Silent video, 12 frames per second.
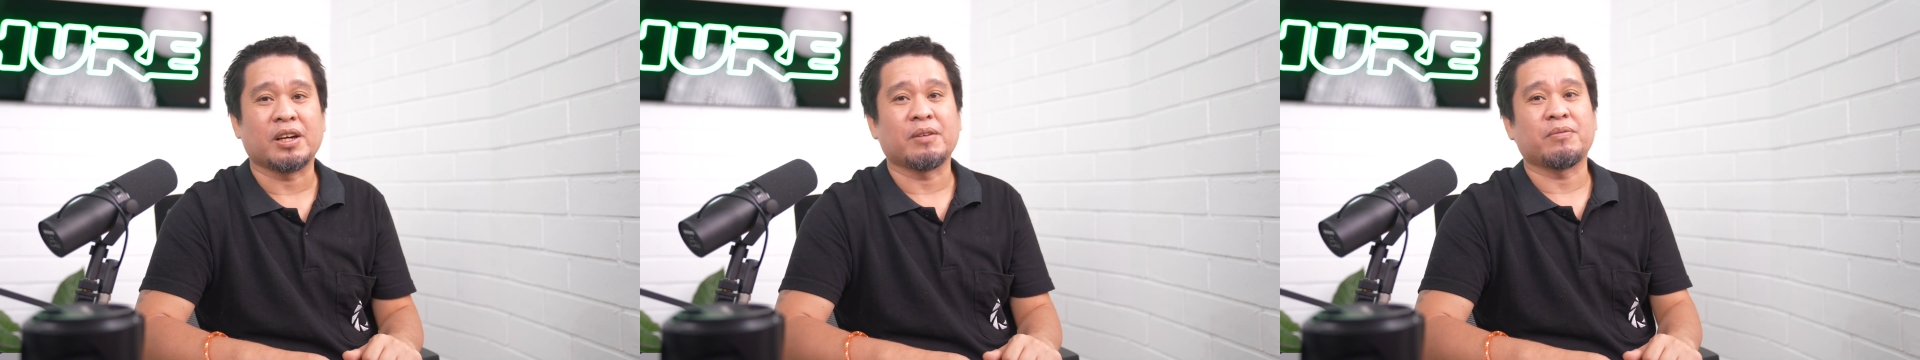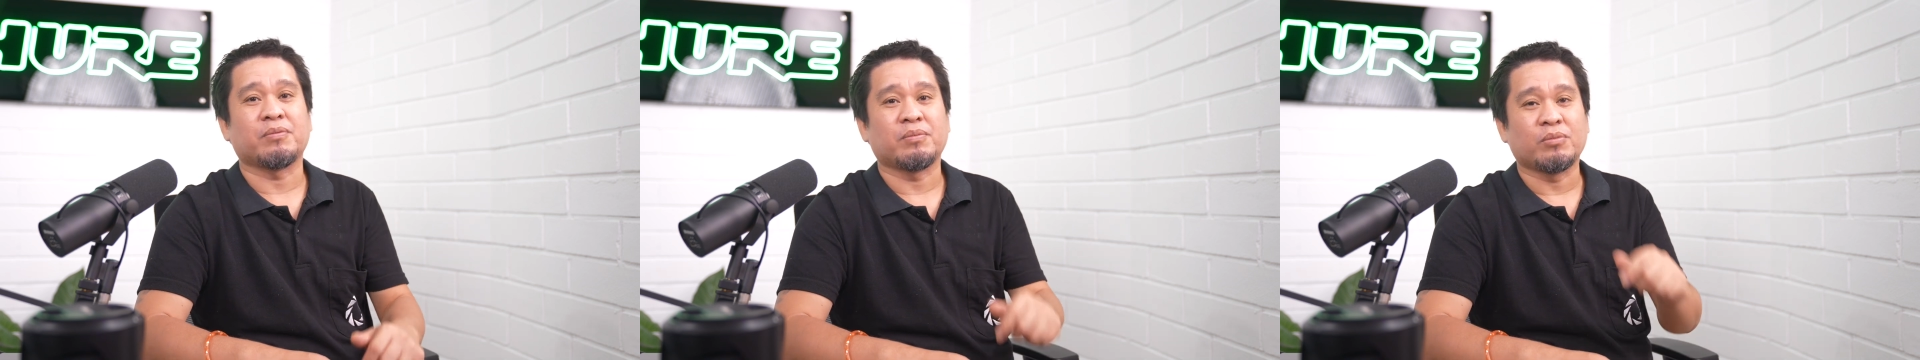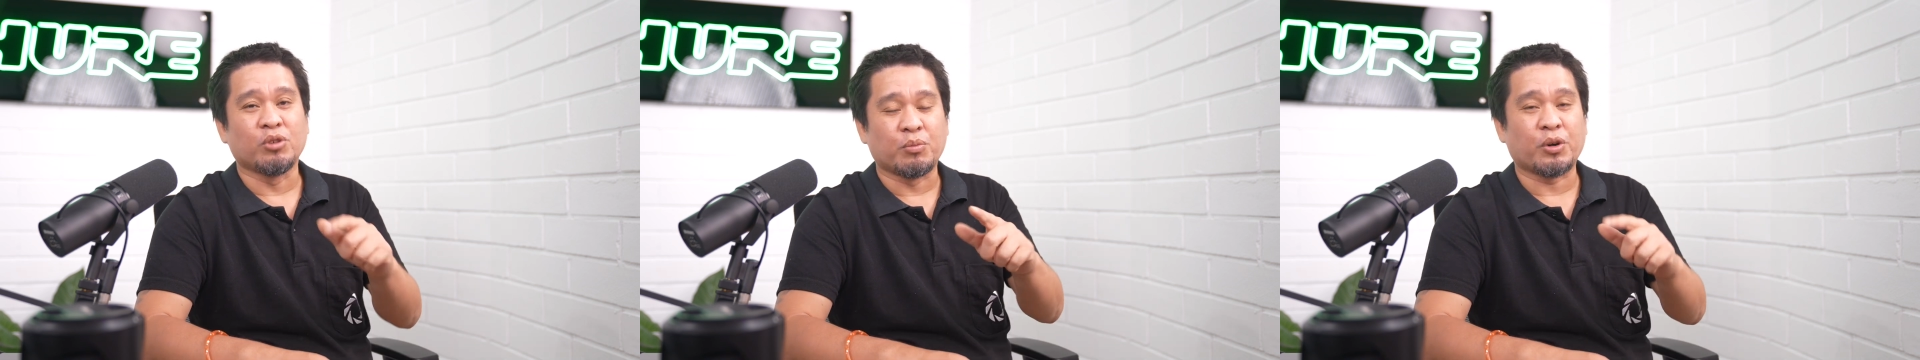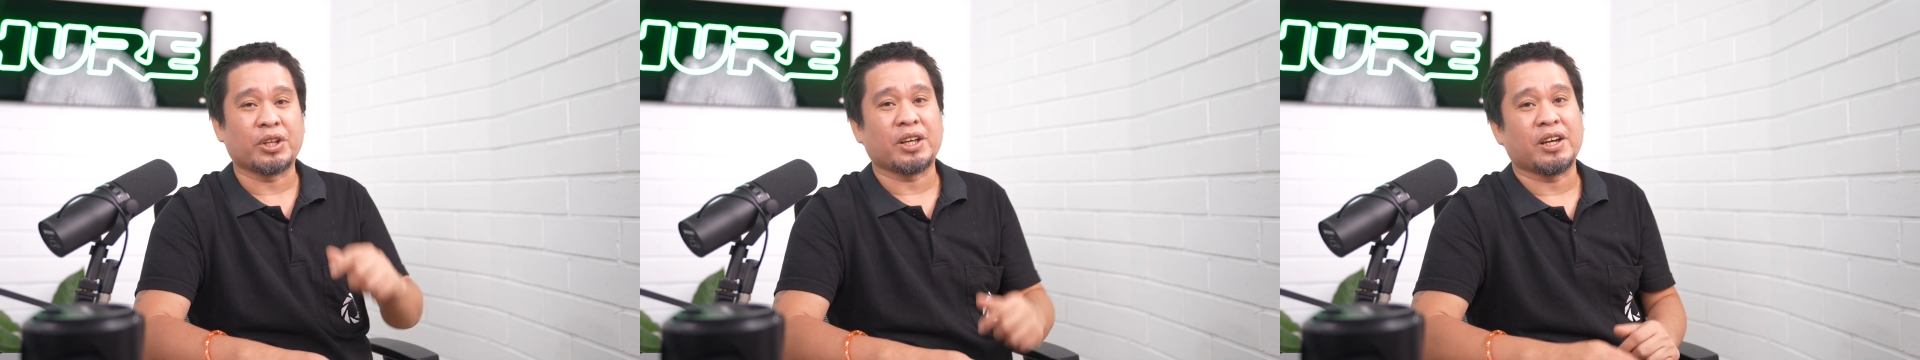f
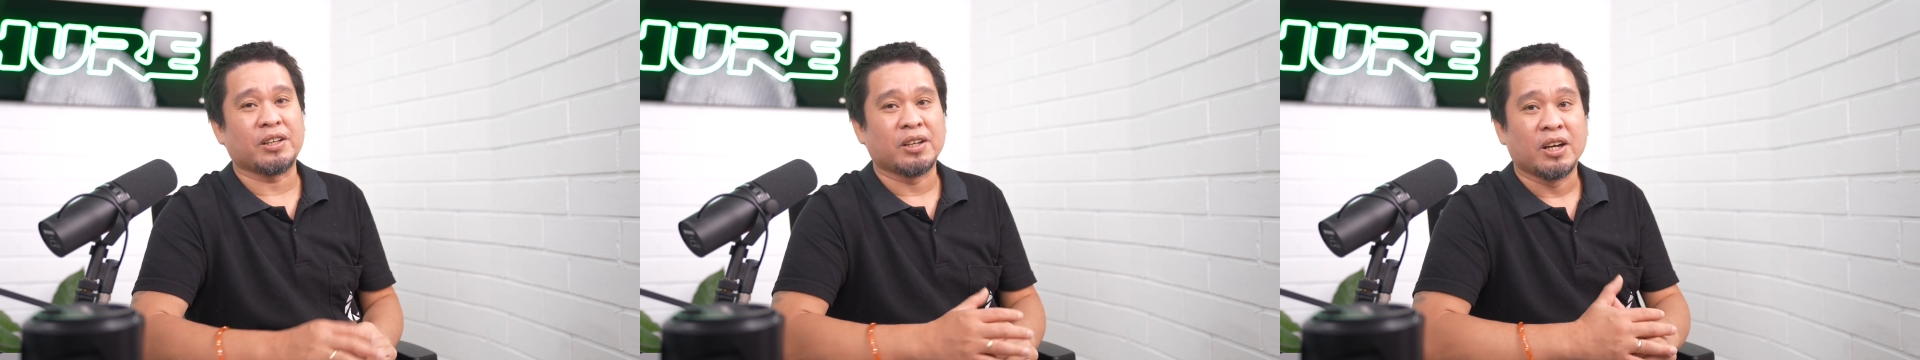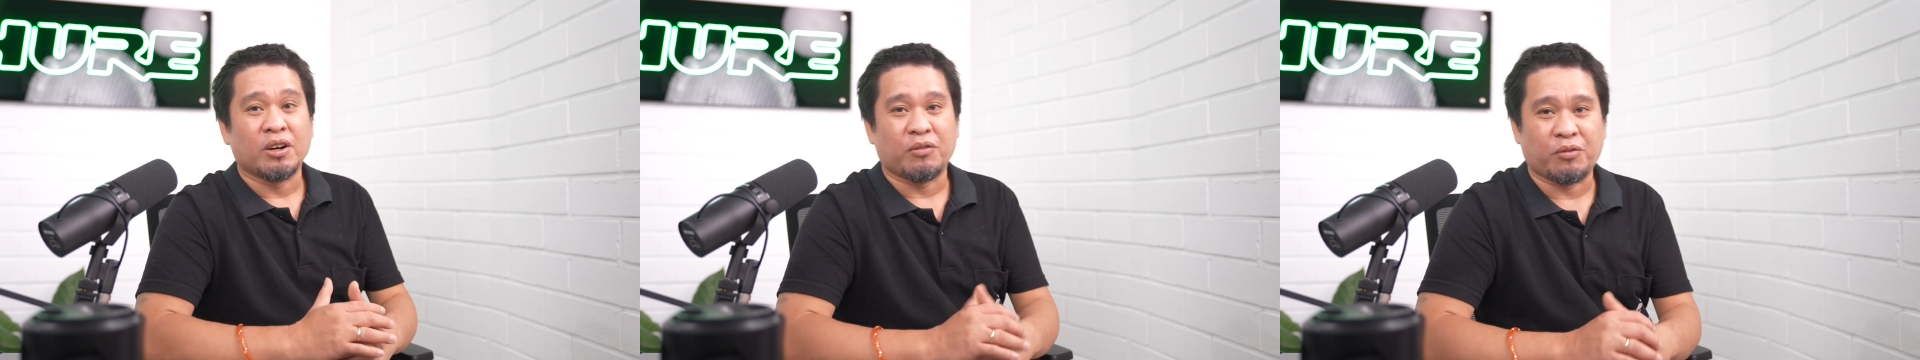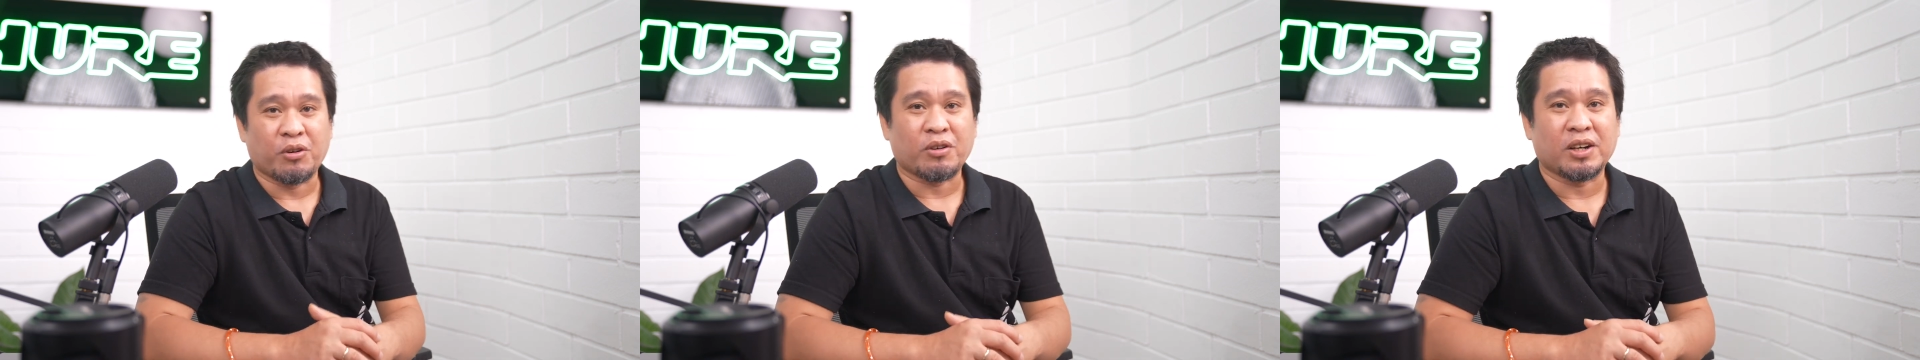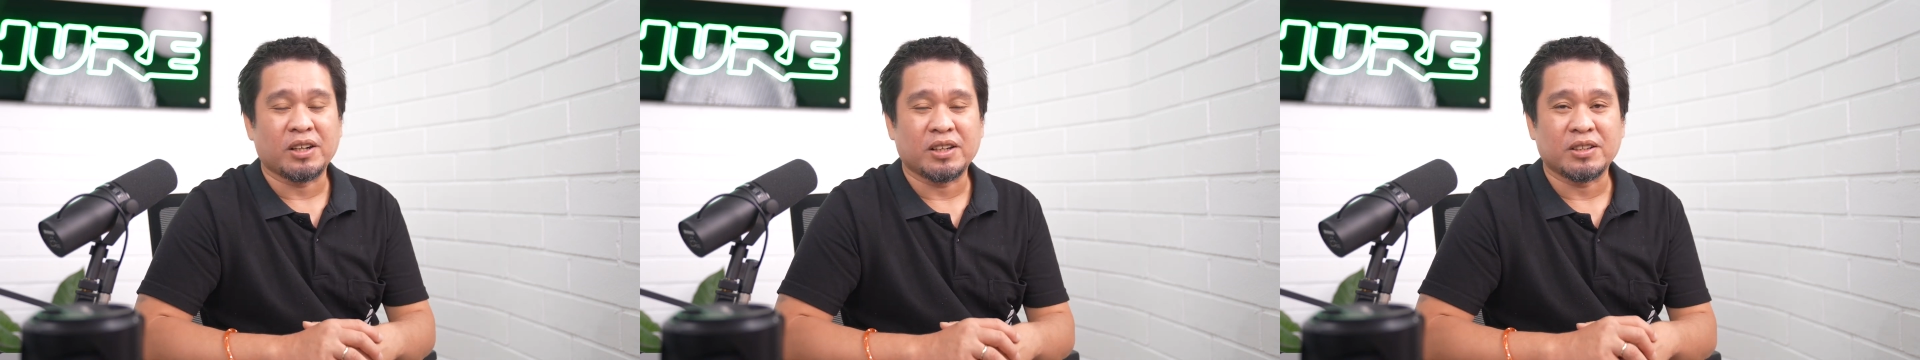2.8
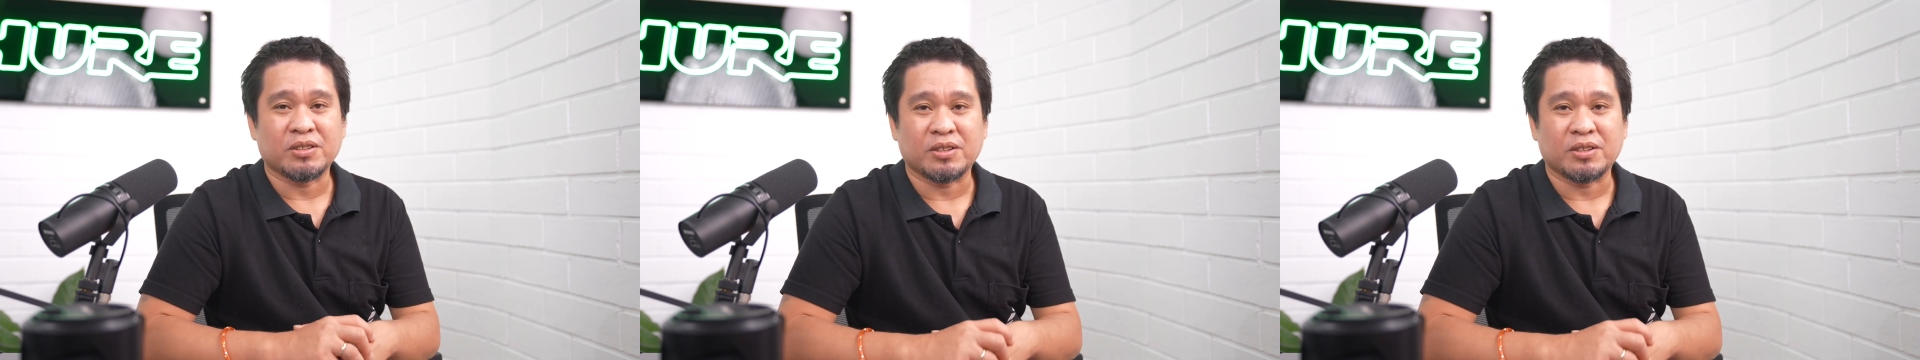focal length.